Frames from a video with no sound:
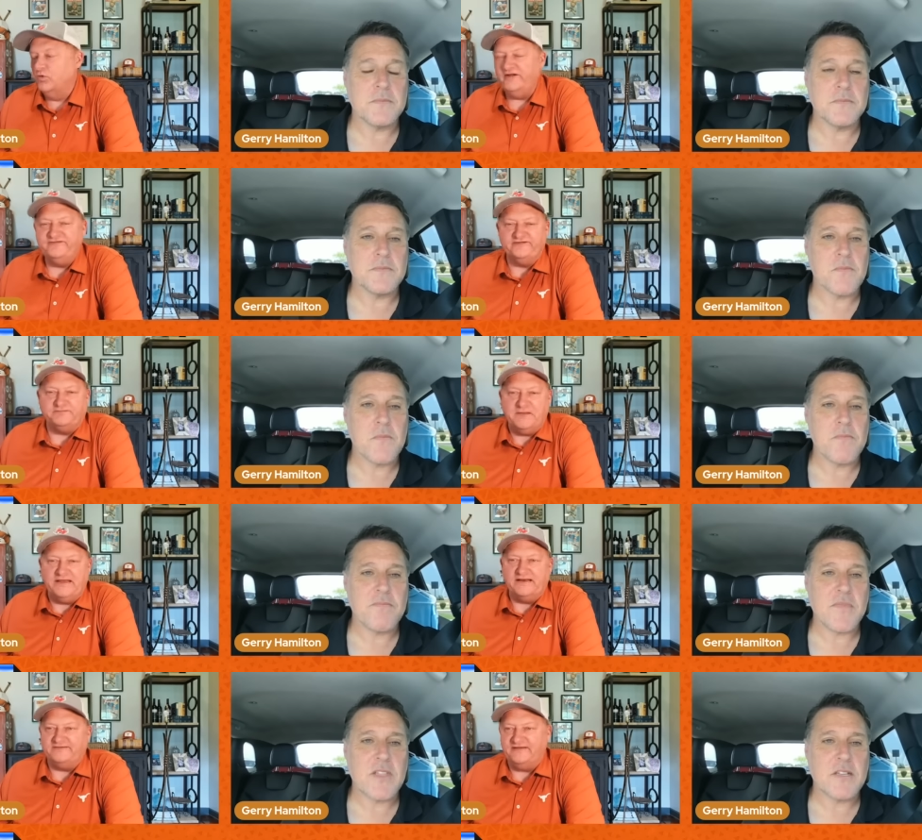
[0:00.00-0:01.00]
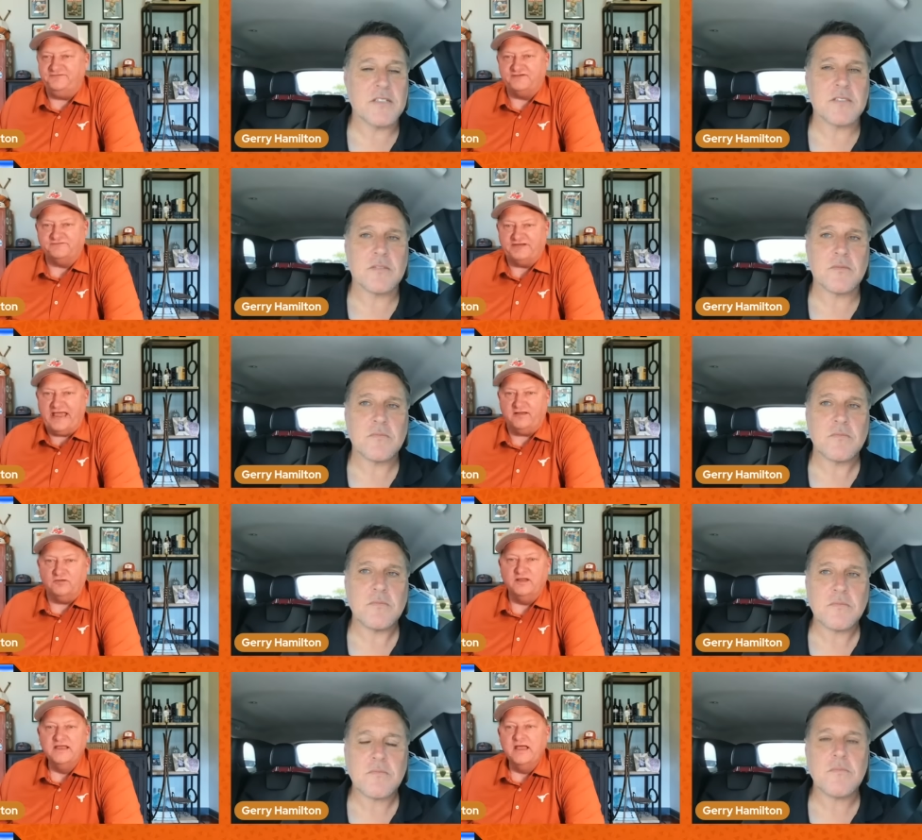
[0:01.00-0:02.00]
Speaker 1: what does this mean at defensive
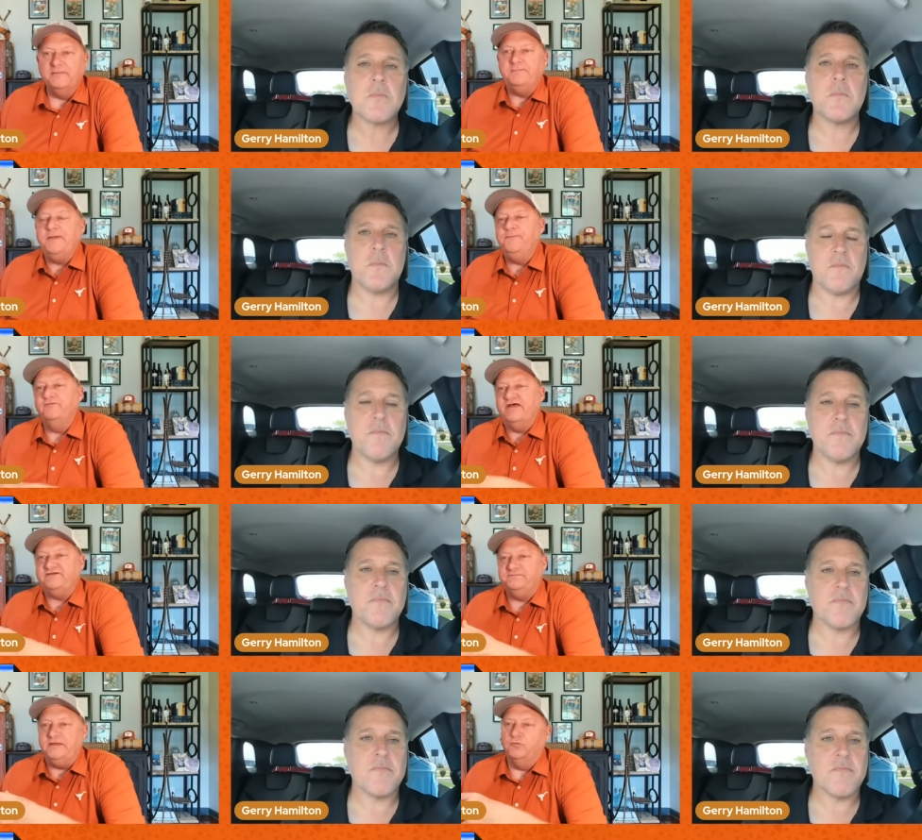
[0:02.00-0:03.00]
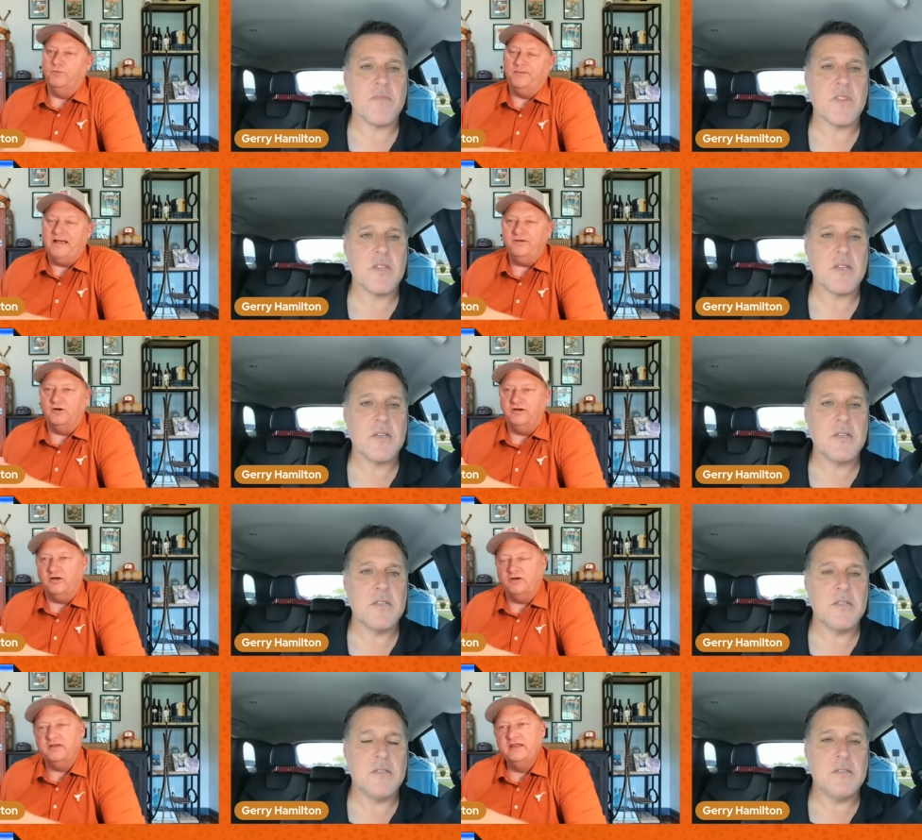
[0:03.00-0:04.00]
tackle? I mean, people have asked me, well, Bobby, are,
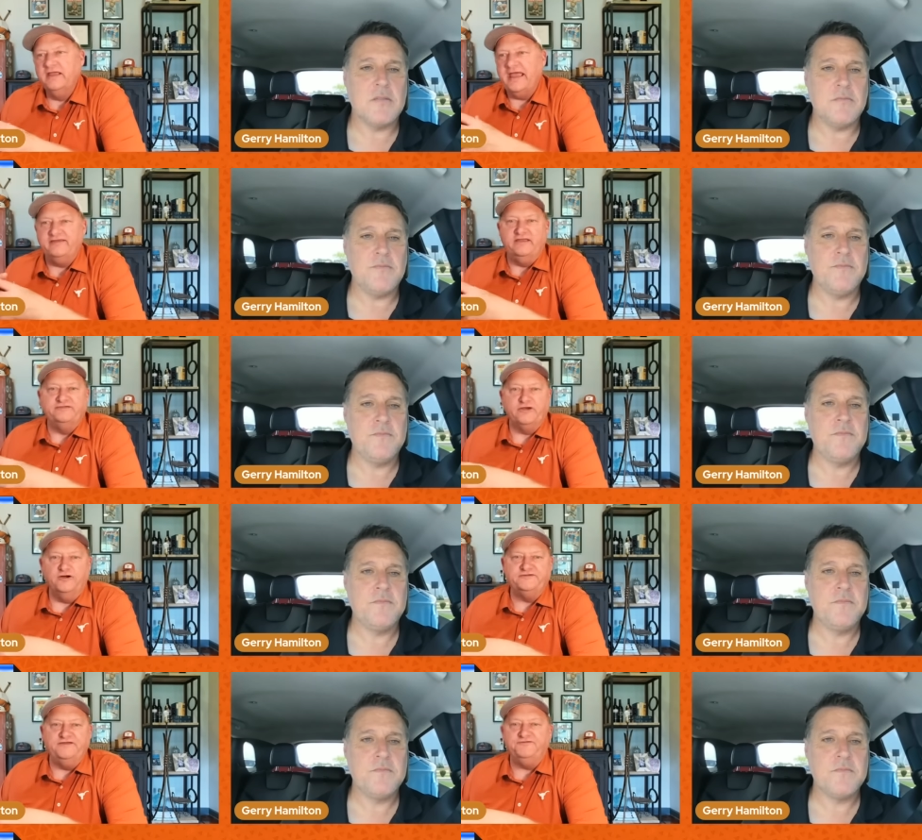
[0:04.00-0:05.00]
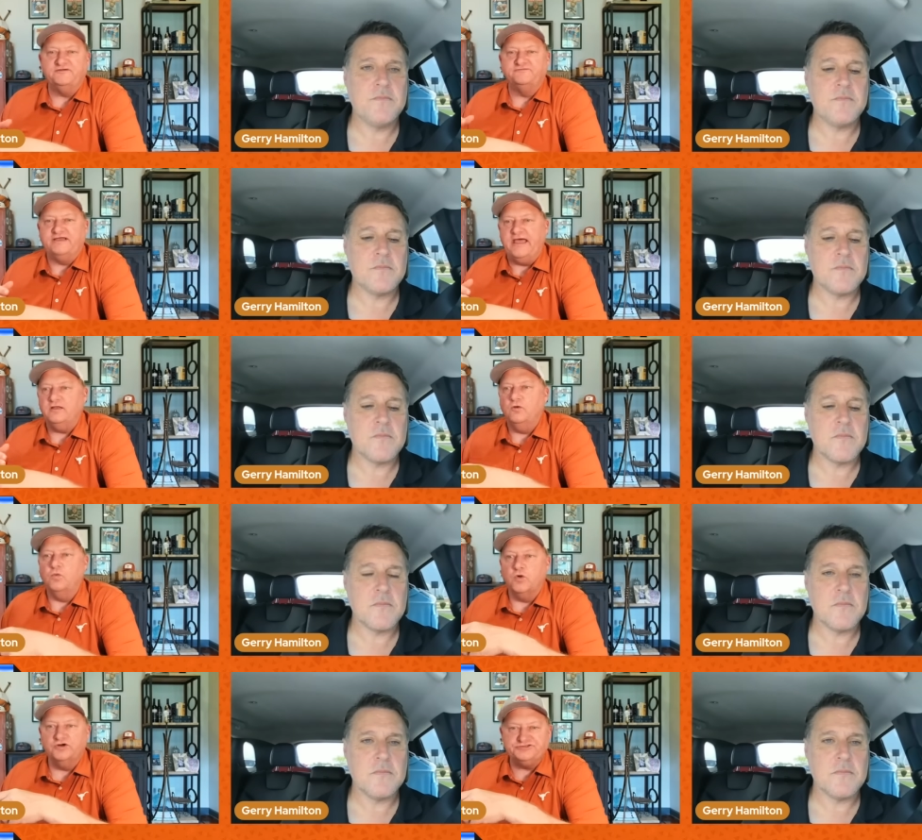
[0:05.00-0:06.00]
are, is our defensive tackle
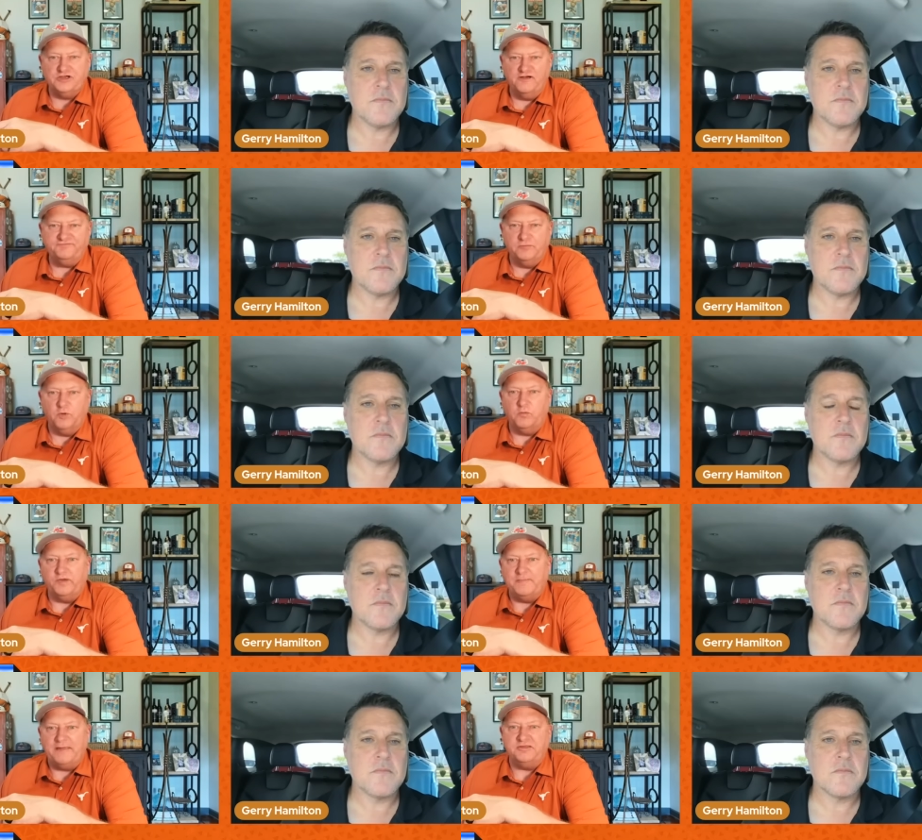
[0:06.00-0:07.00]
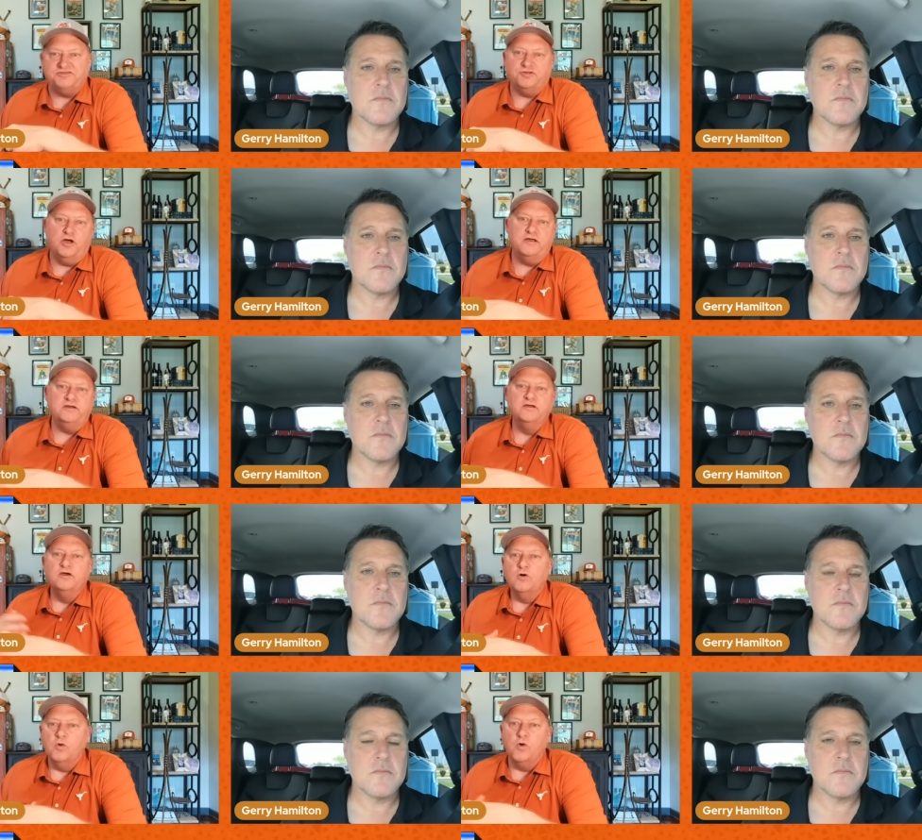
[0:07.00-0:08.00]
worse off than what we maybe thought?
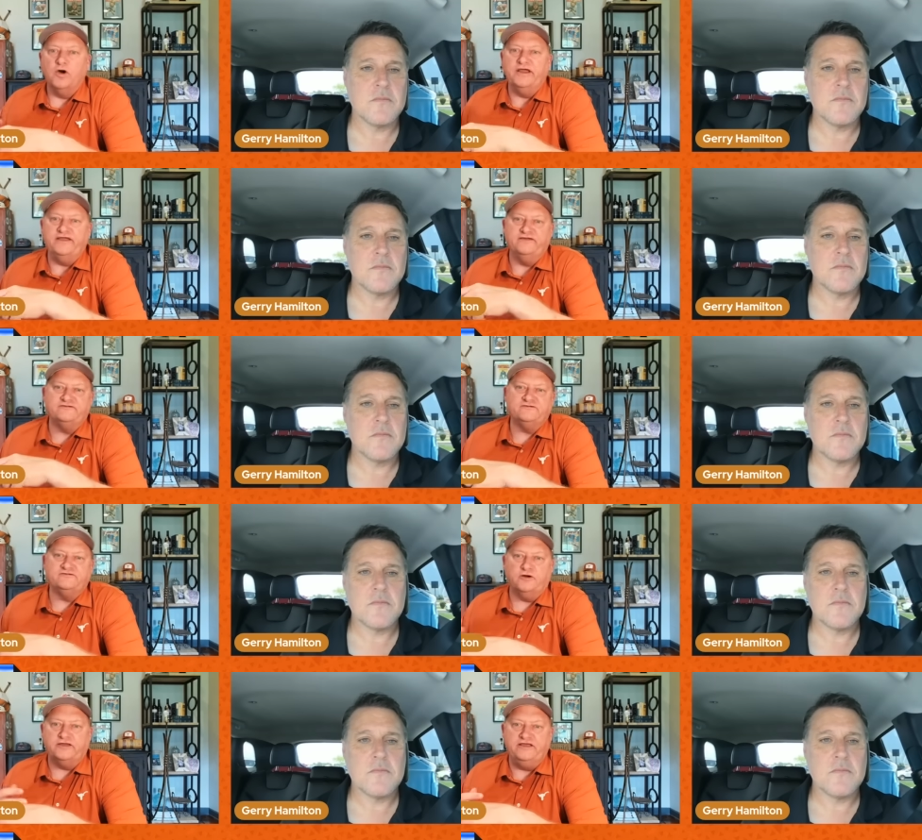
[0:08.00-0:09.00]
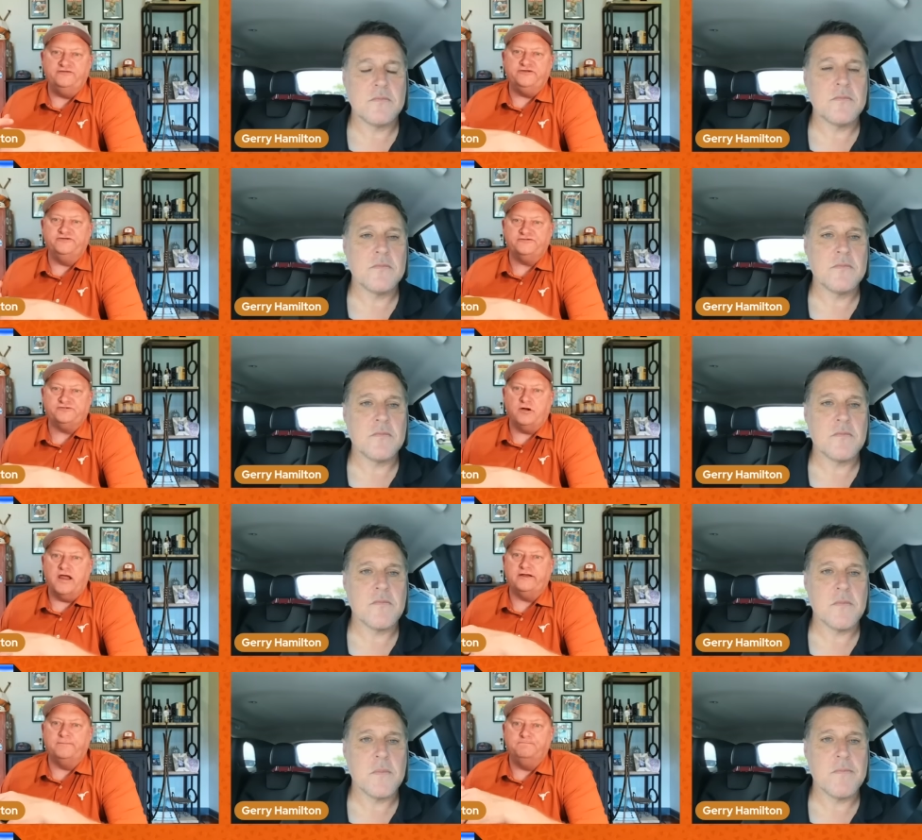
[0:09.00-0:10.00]
Or is Sarkisian just
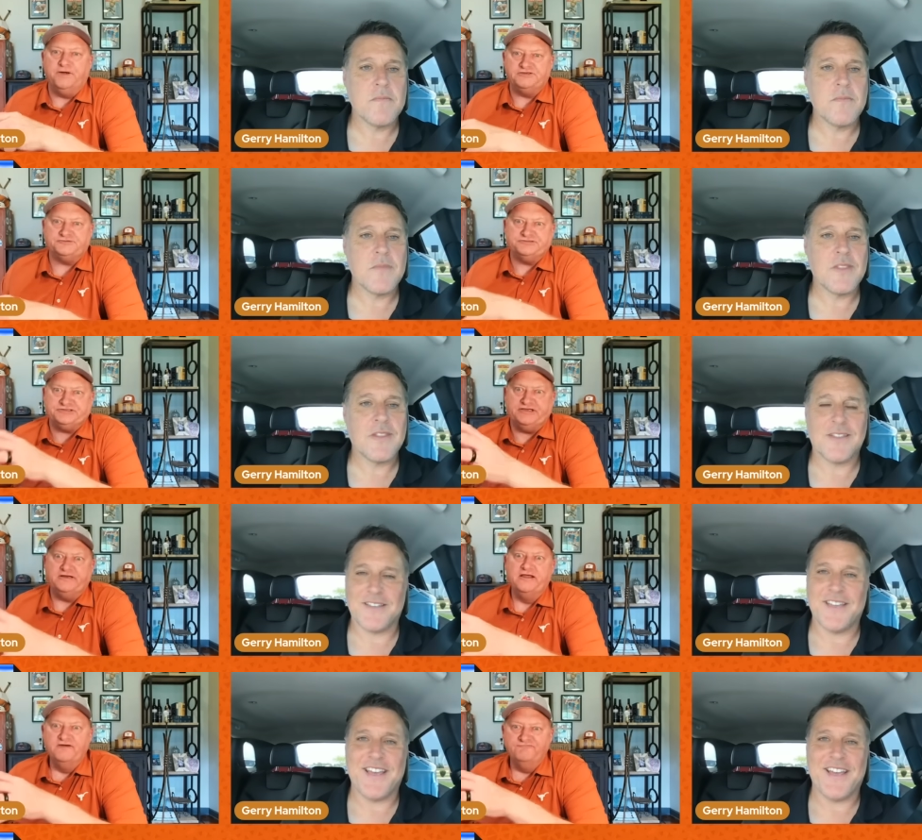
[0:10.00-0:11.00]
trying to buttress it